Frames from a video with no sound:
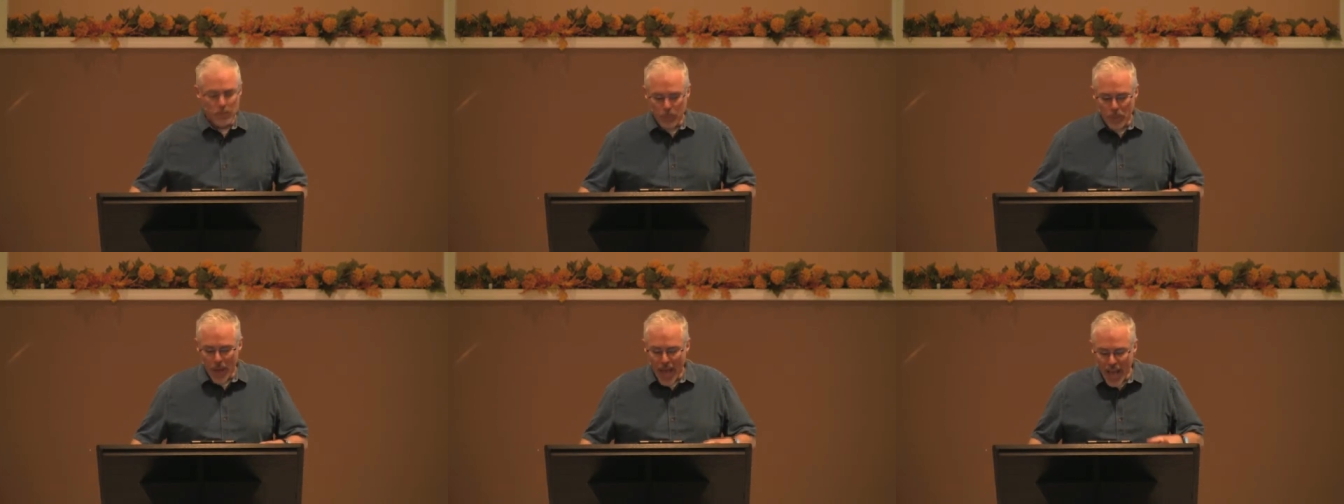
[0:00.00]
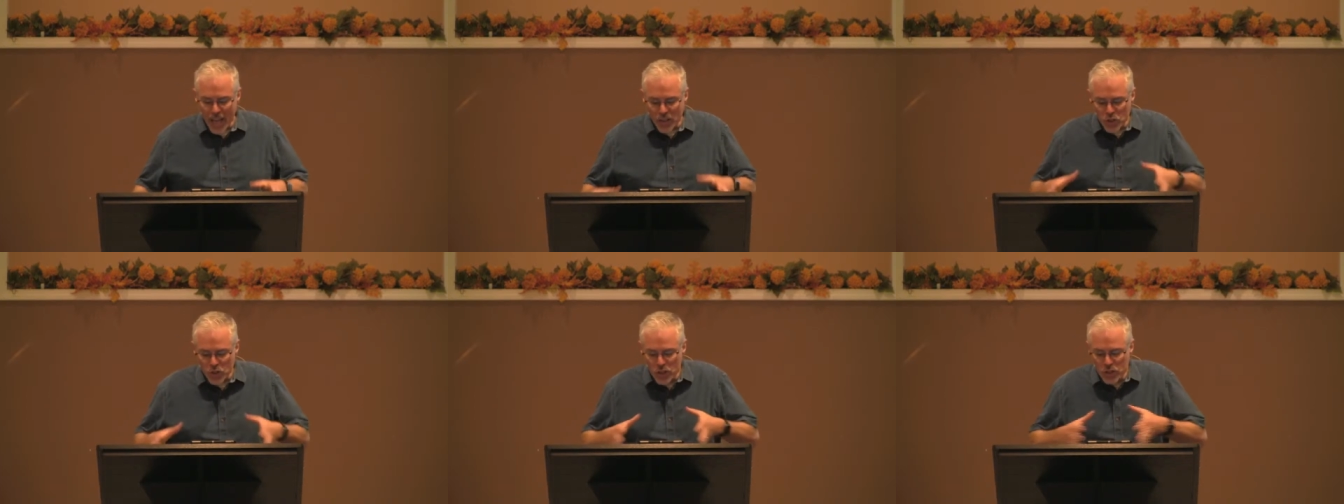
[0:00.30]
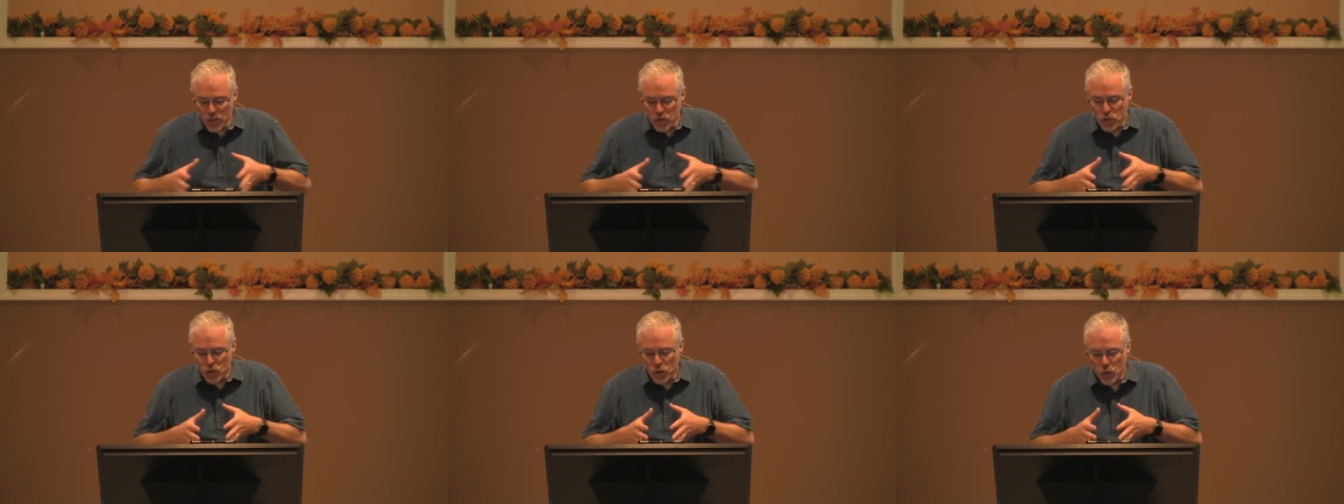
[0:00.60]

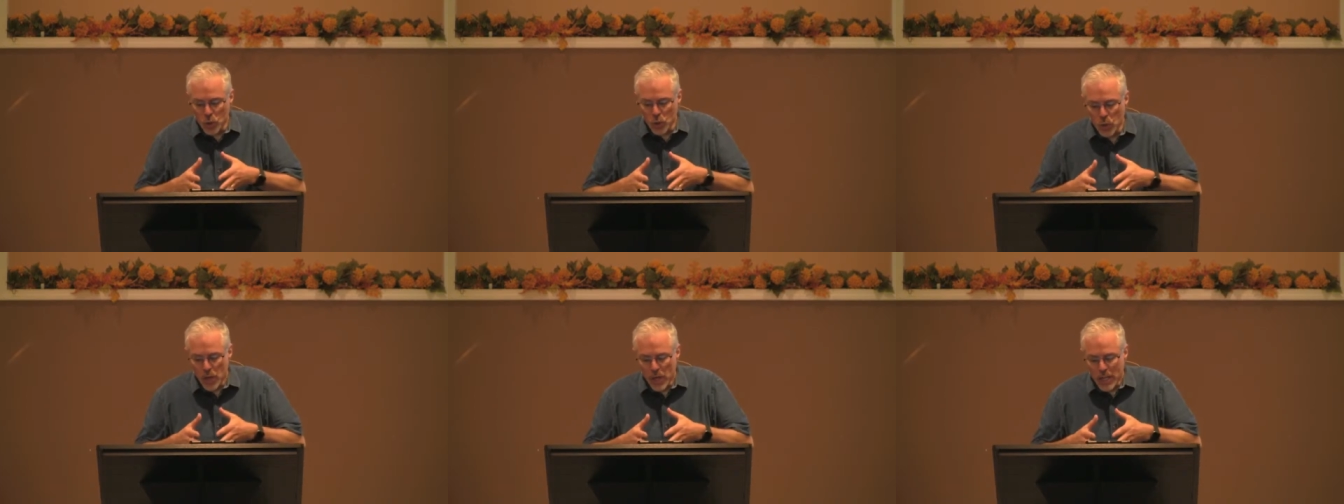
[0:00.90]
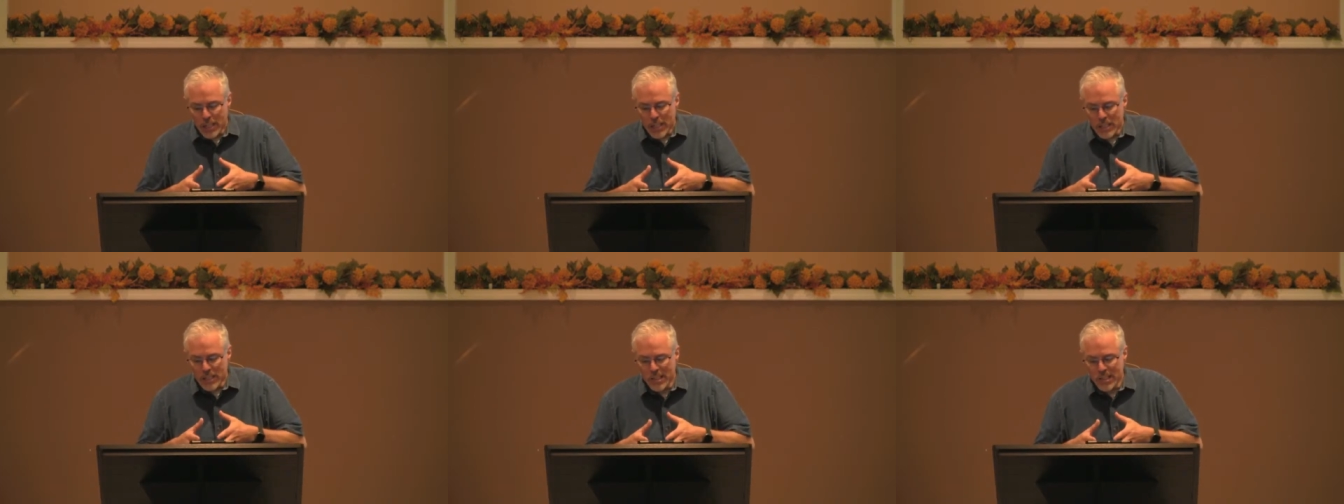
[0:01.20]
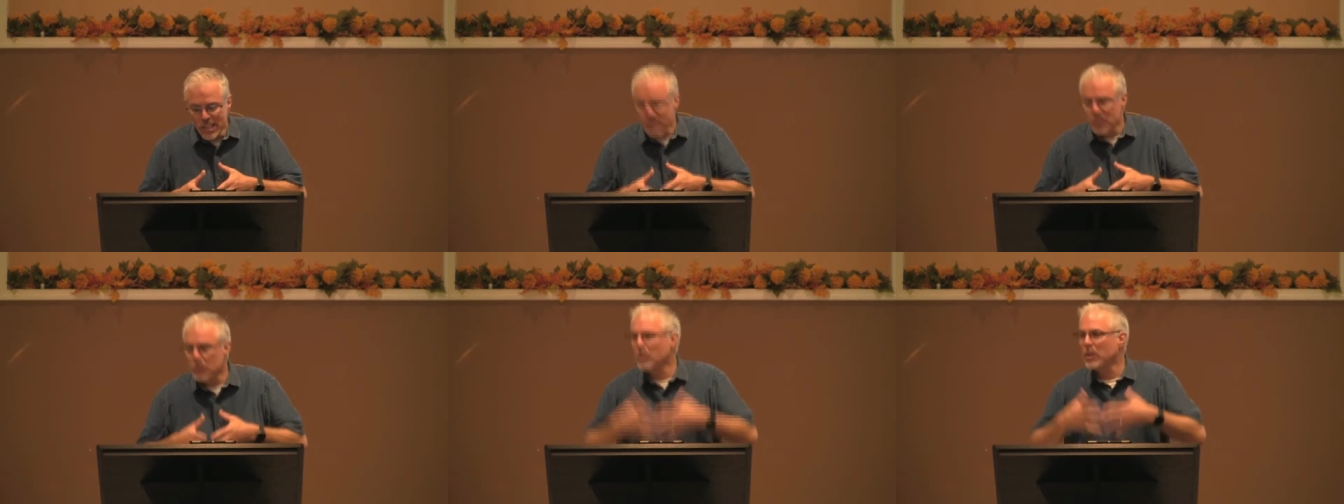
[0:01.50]
passions to
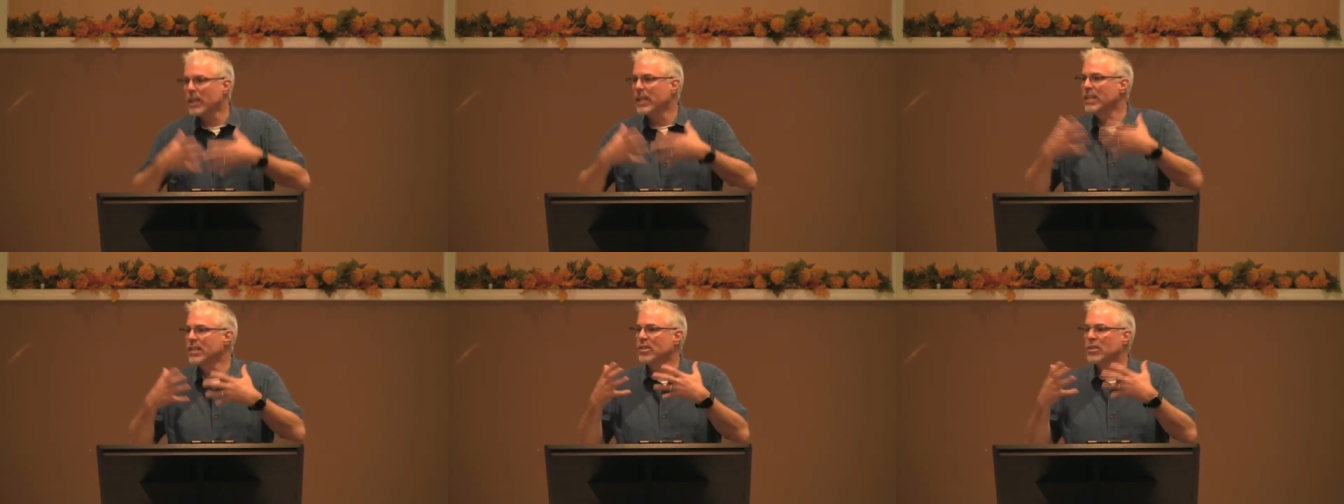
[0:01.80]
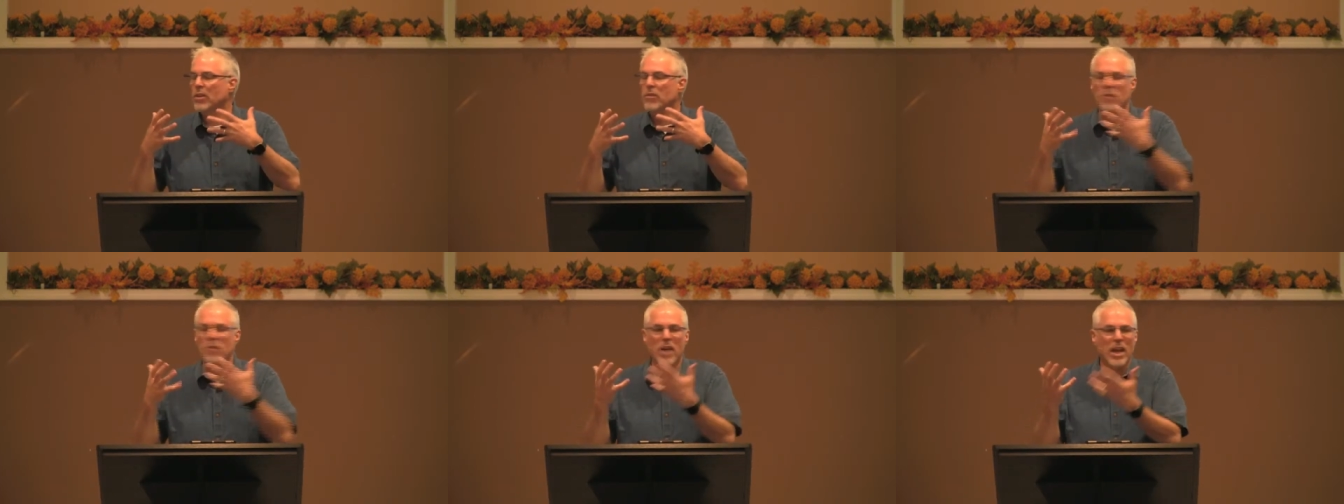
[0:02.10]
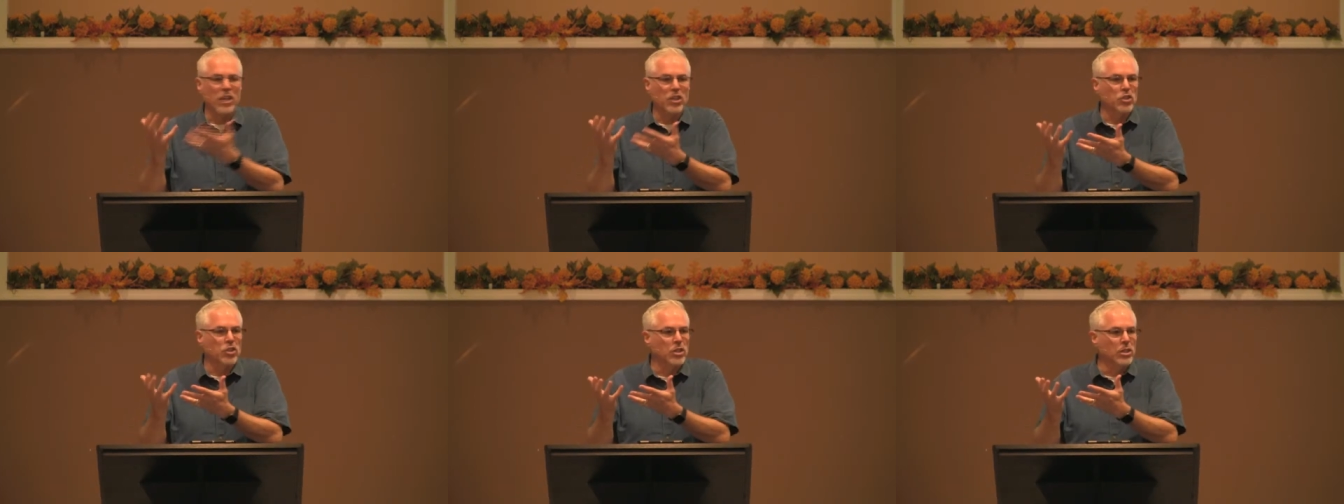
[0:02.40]
displace
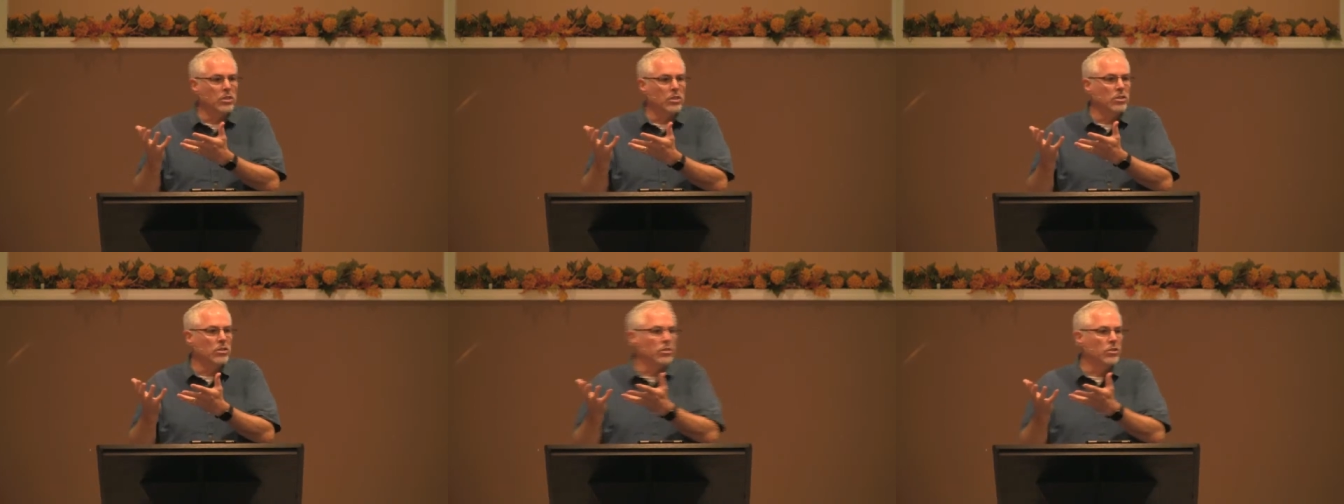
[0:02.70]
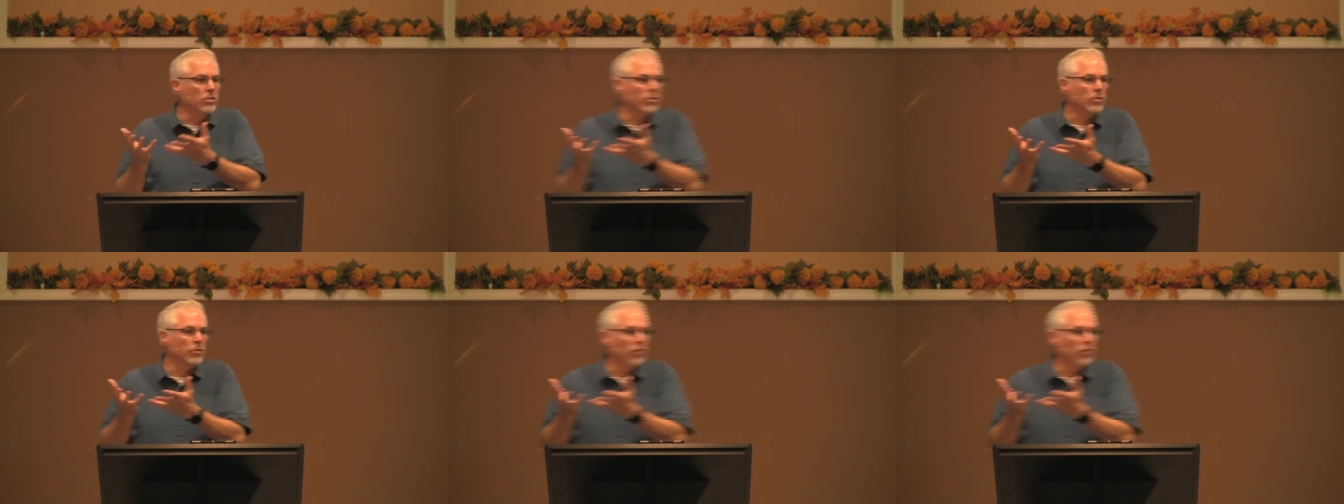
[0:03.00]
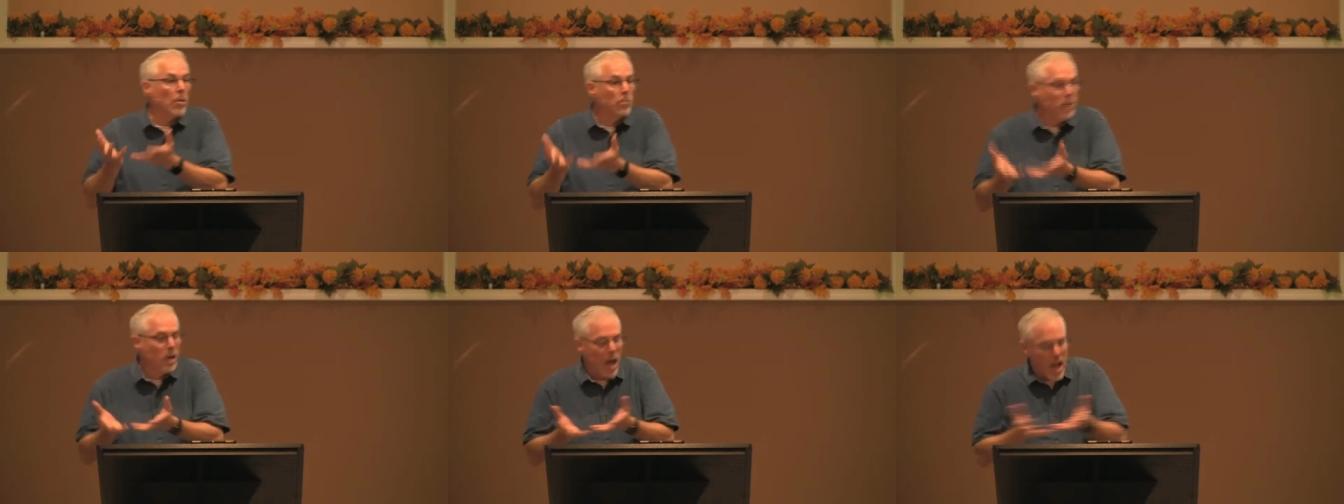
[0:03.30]
affections from